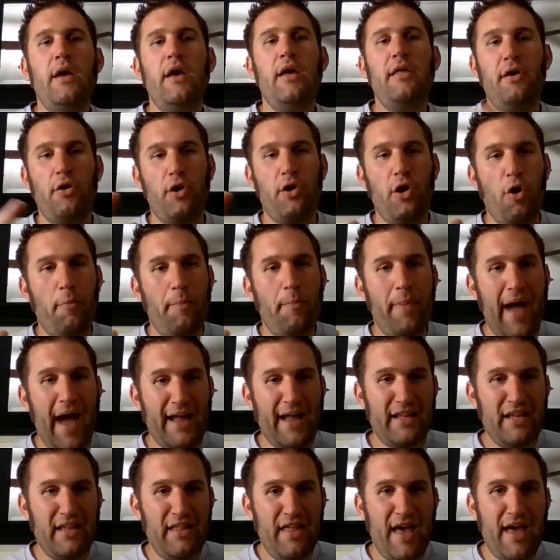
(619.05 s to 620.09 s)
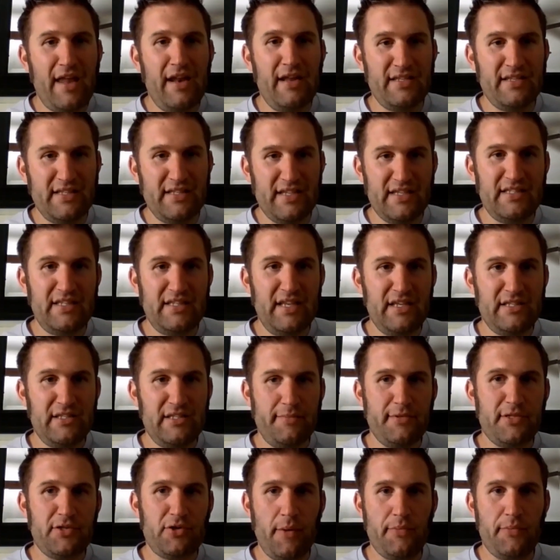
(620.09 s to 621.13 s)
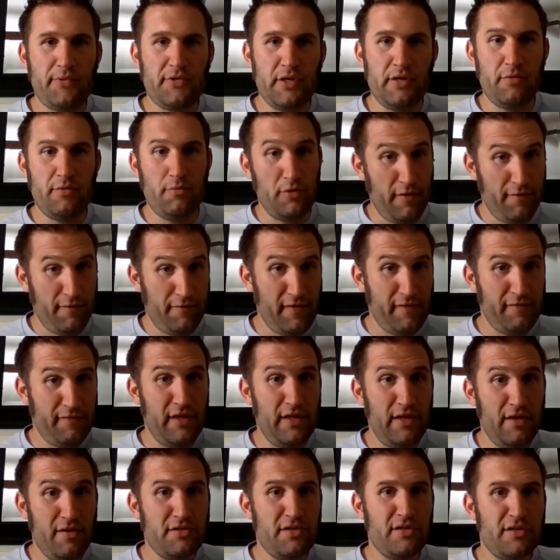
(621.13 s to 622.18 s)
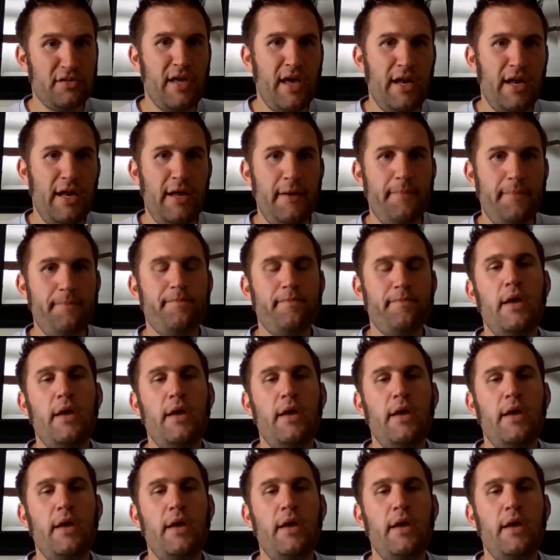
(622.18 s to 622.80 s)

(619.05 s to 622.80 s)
they'll go back to that existing subscription with the 50 users on it,